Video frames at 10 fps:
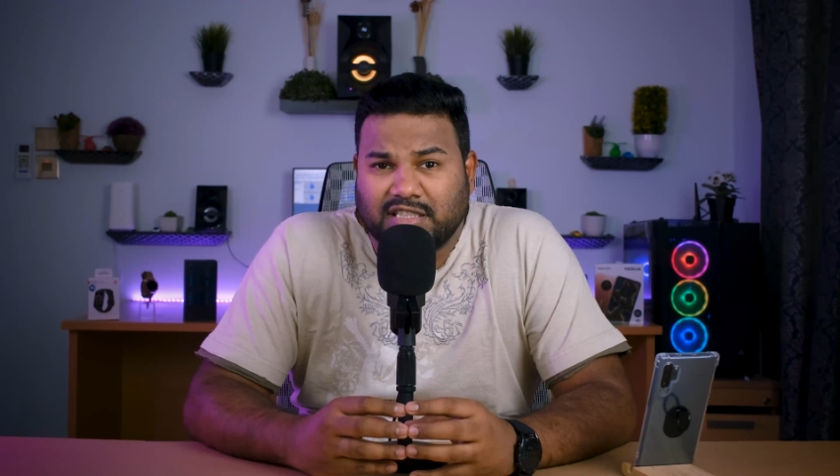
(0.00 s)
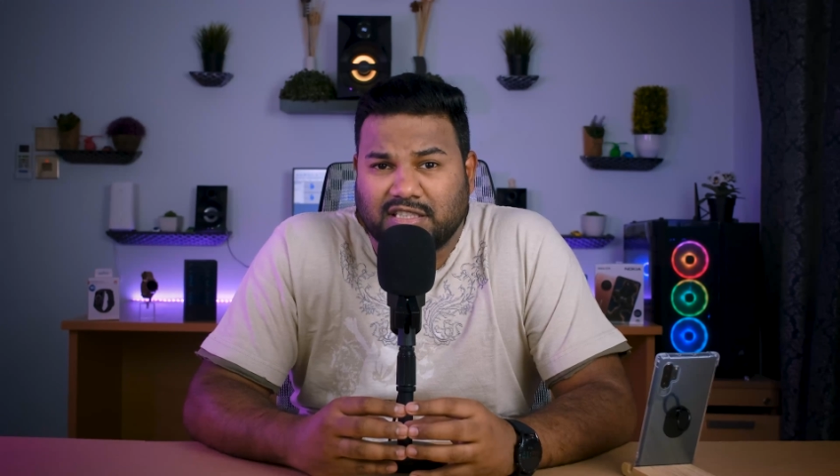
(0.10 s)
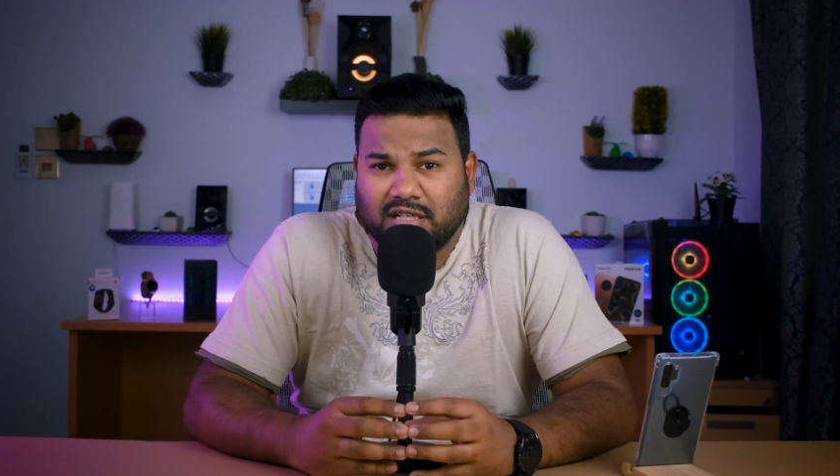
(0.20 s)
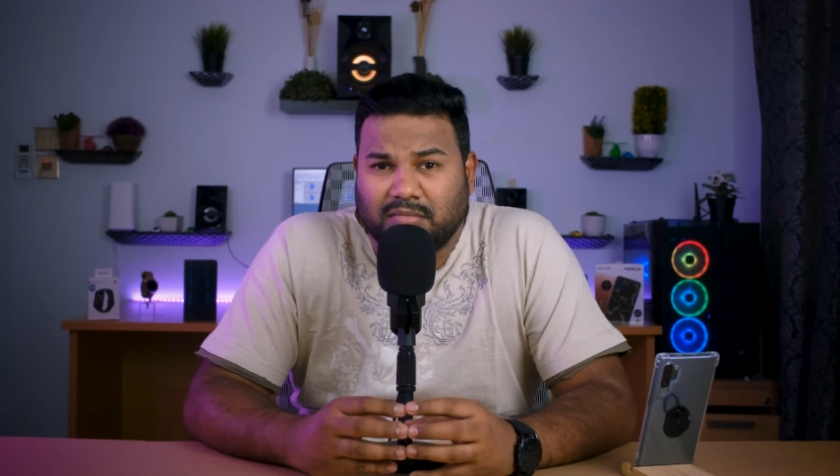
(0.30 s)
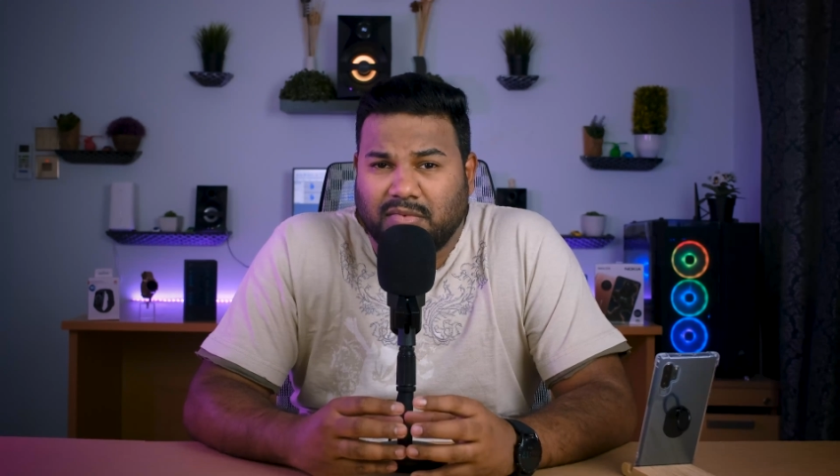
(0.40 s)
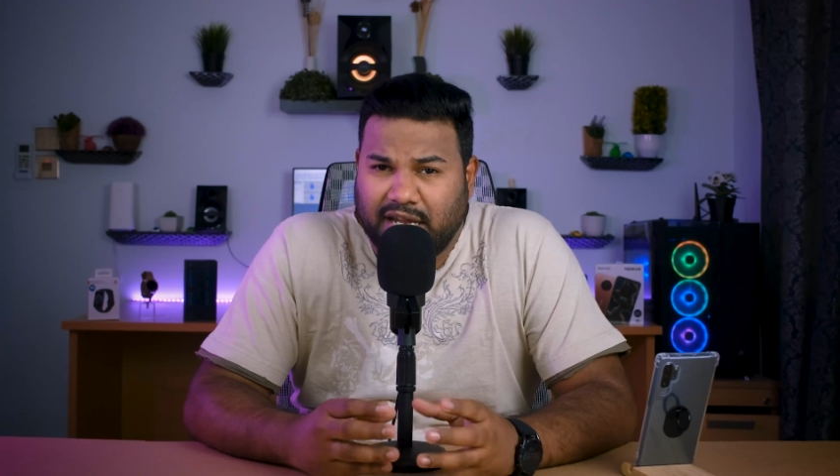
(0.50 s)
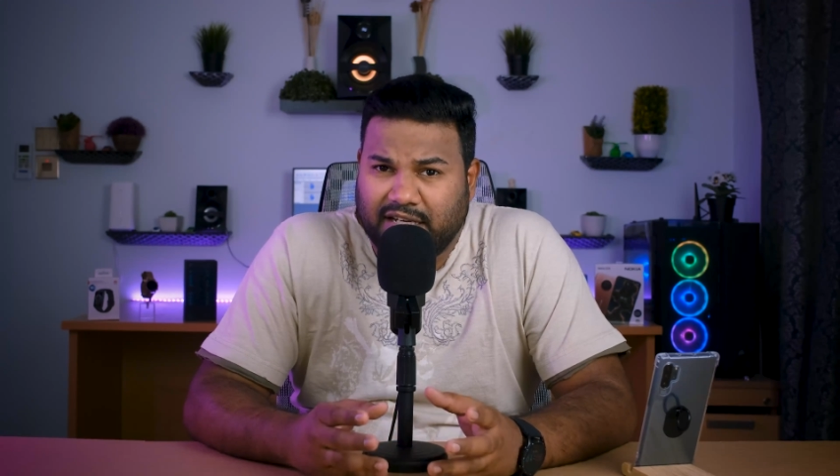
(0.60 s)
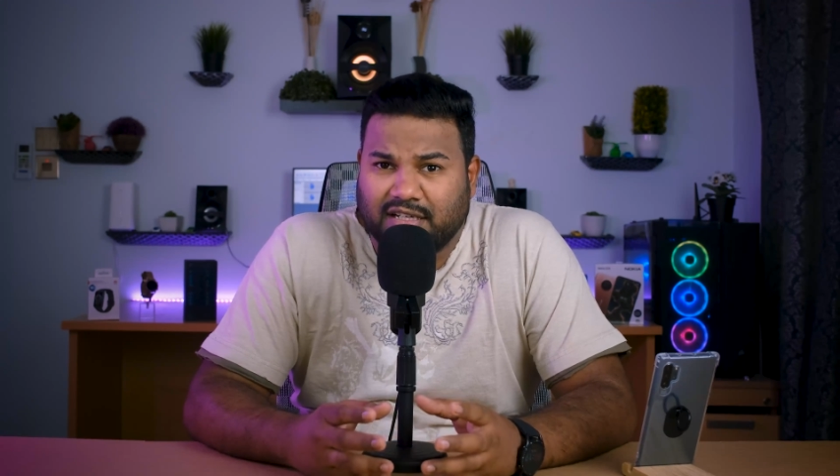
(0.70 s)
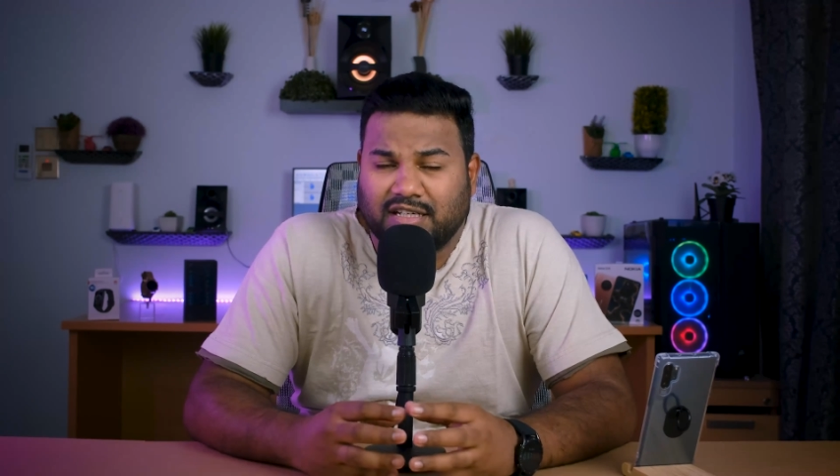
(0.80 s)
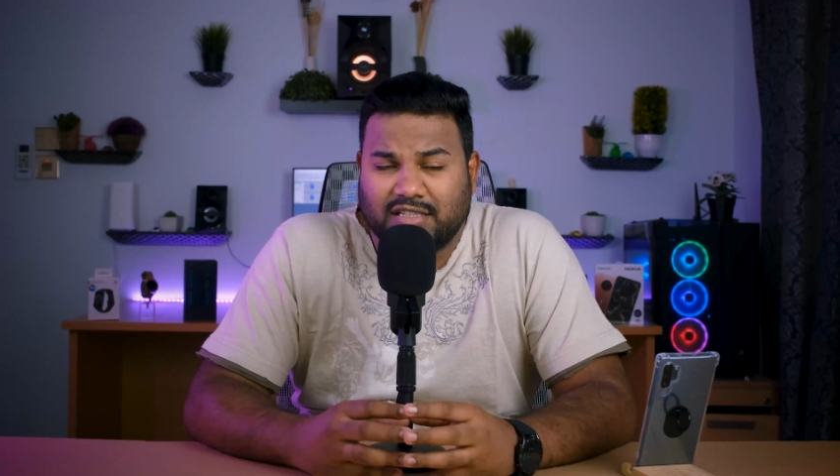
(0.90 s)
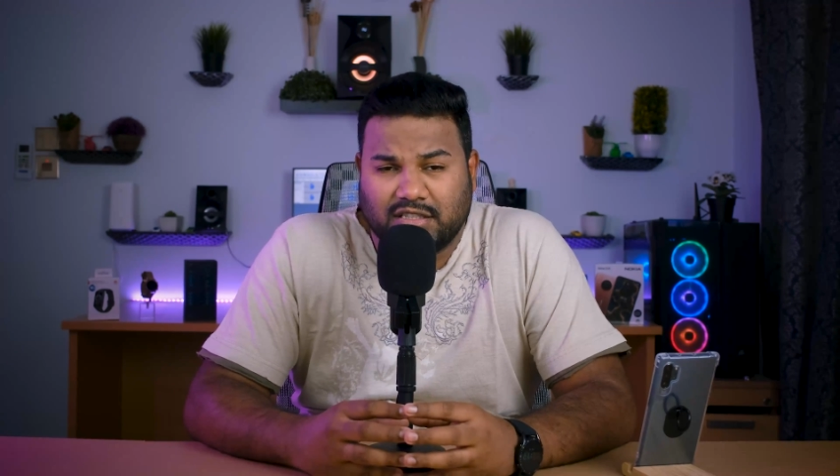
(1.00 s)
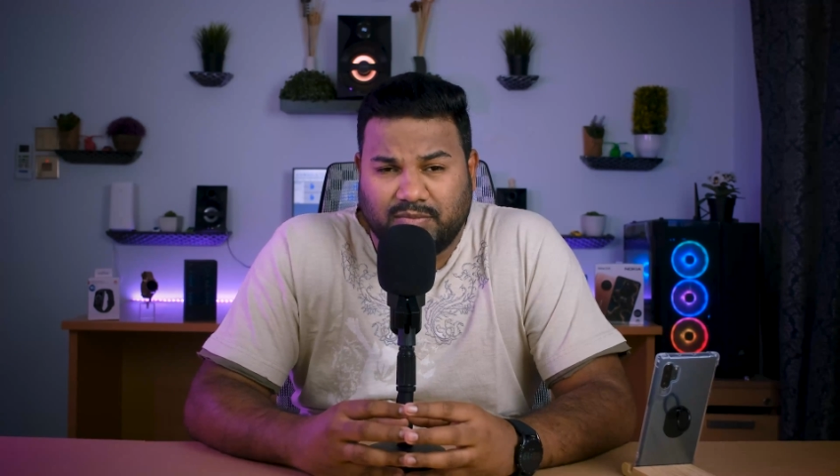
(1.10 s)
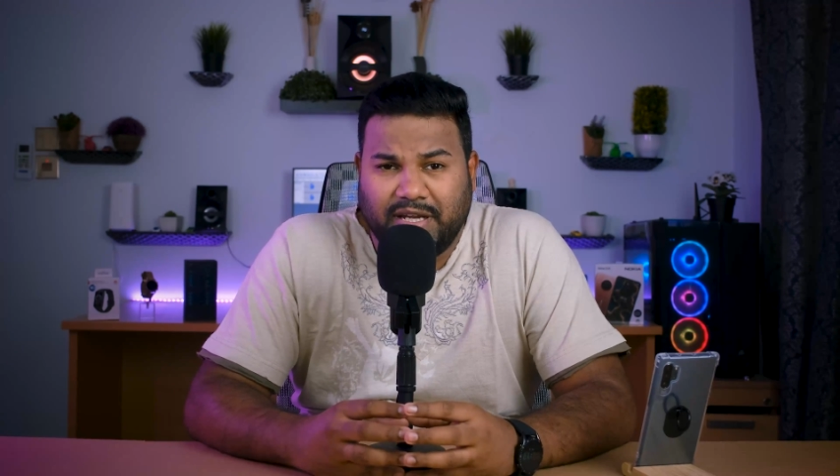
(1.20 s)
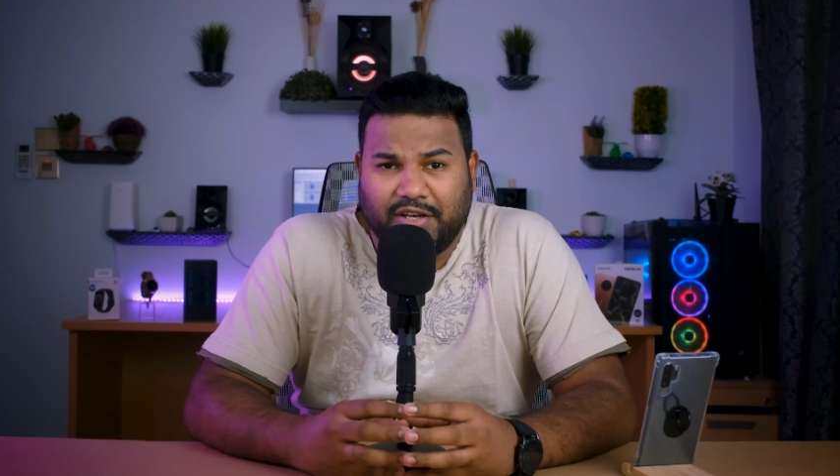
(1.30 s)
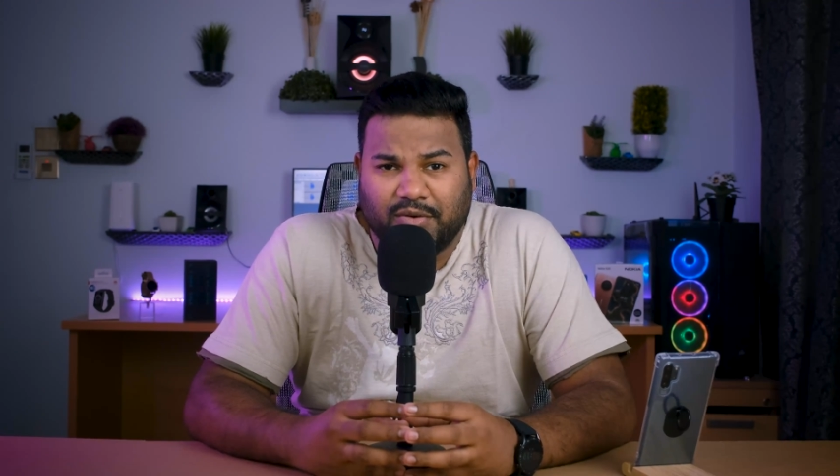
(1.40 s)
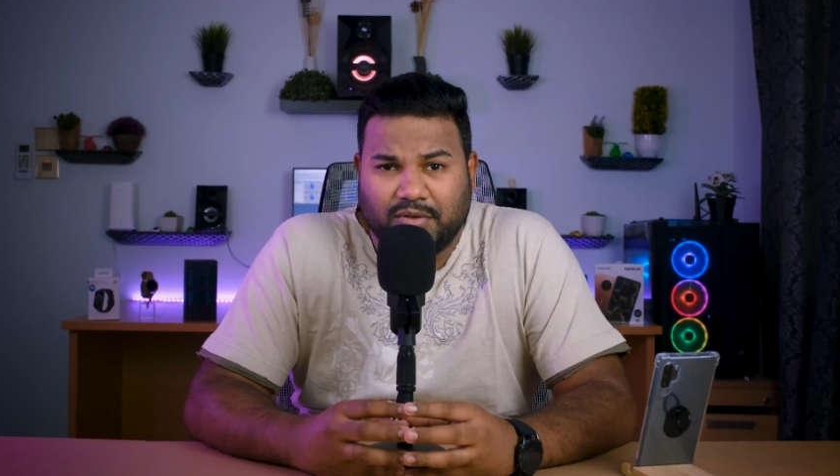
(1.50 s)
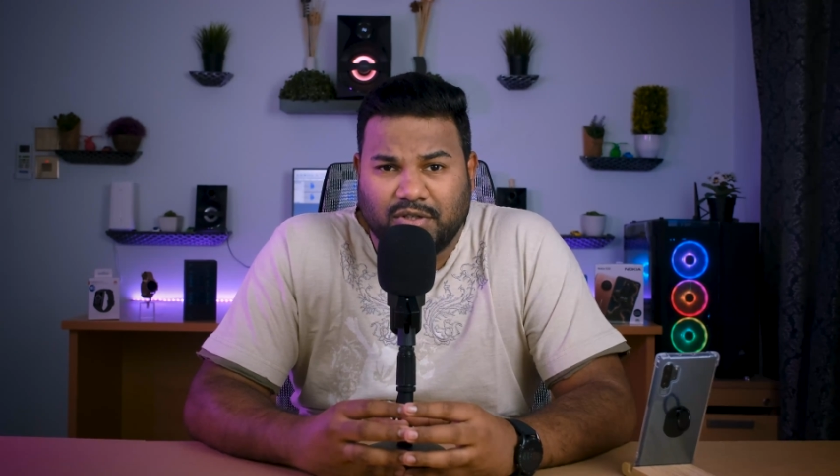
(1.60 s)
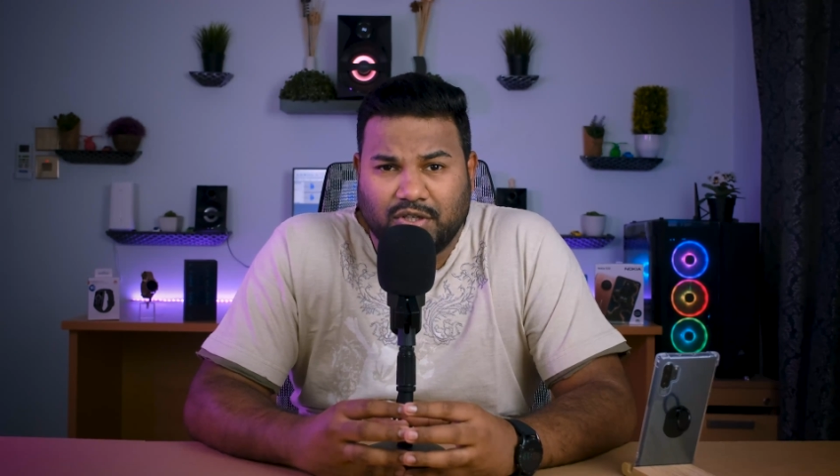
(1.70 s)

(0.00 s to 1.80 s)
system later in this video.